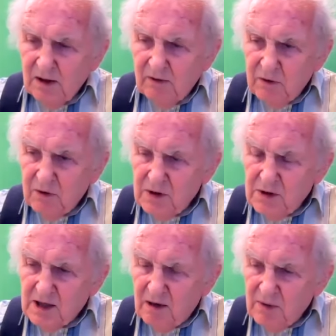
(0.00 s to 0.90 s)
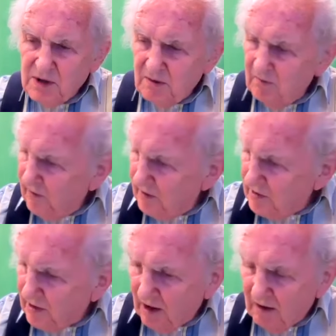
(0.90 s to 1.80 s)
if you could send me some
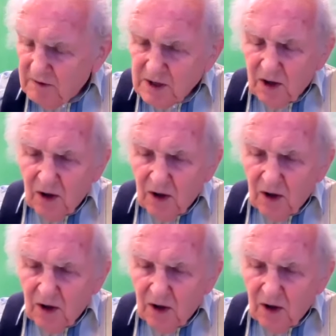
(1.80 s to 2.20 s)
photographs